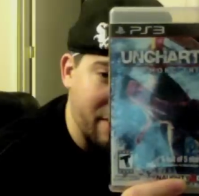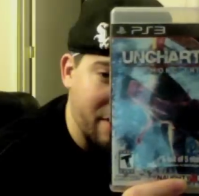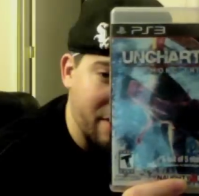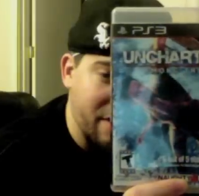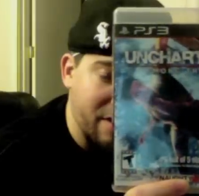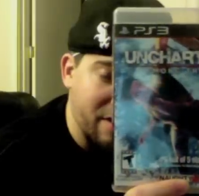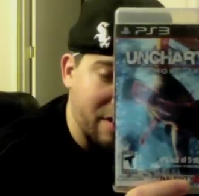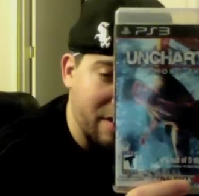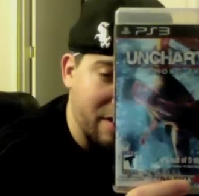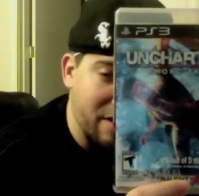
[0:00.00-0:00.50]

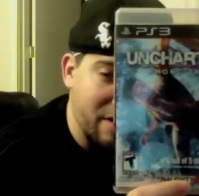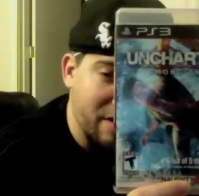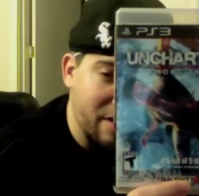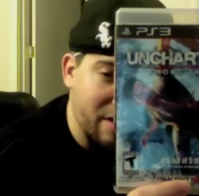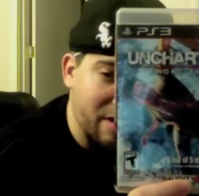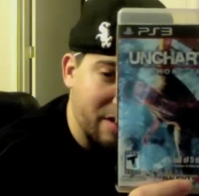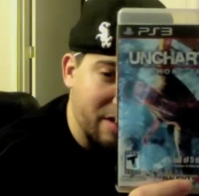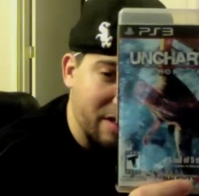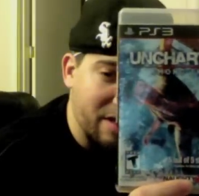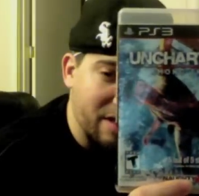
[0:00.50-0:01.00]

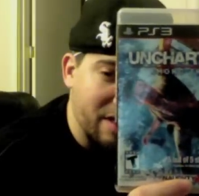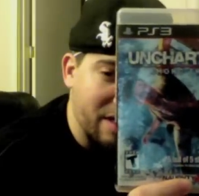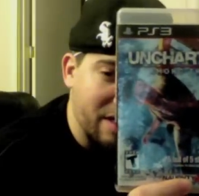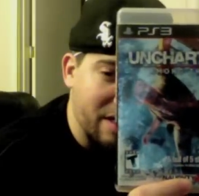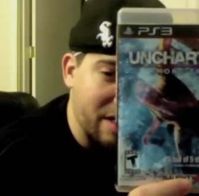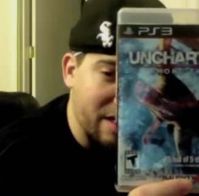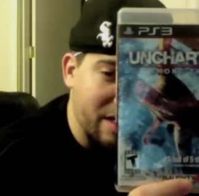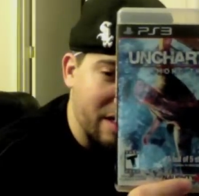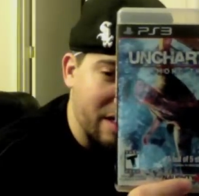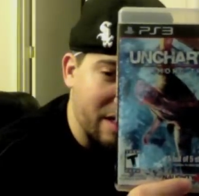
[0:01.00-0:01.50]

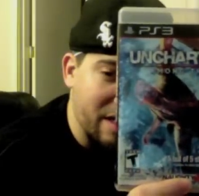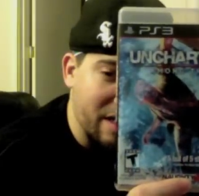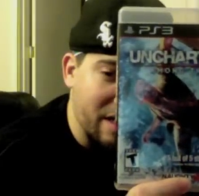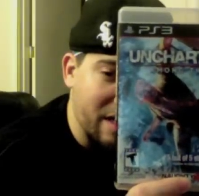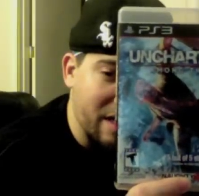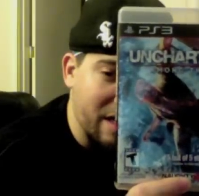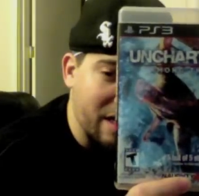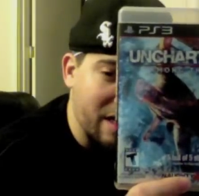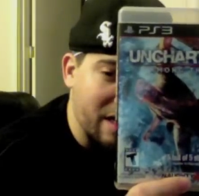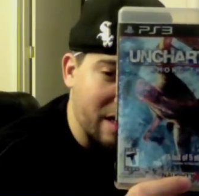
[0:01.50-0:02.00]

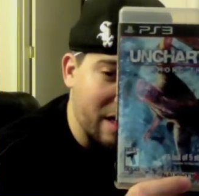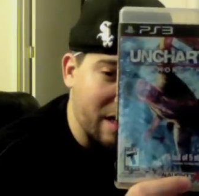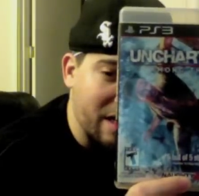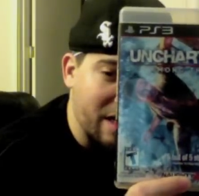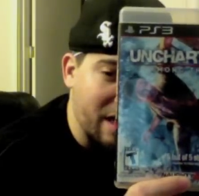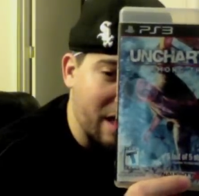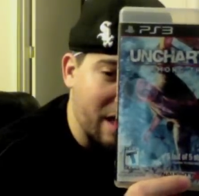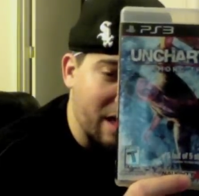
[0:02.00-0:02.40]
[no speech]